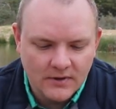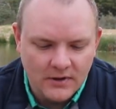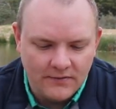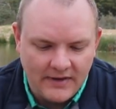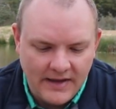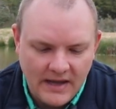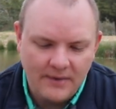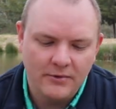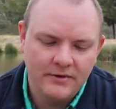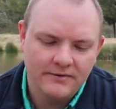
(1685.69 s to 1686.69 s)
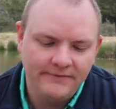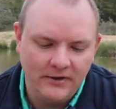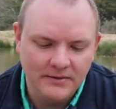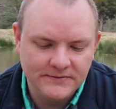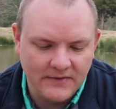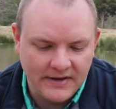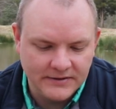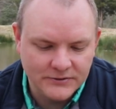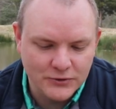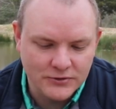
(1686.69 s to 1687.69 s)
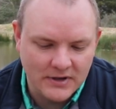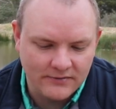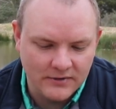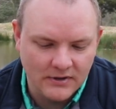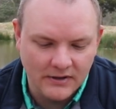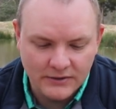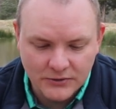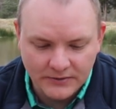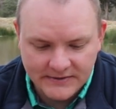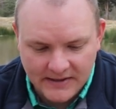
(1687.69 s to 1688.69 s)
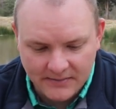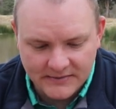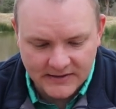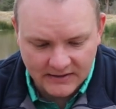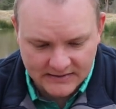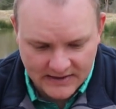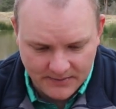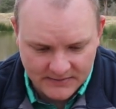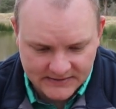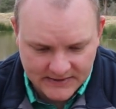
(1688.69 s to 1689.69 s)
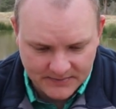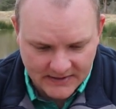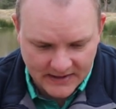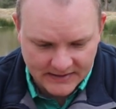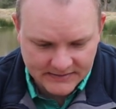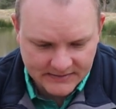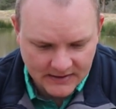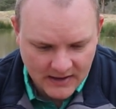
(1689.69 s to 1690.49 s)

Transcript: you have a hammer, Phillips flathead screwdriver, electrical tape, duct tape, zip ties,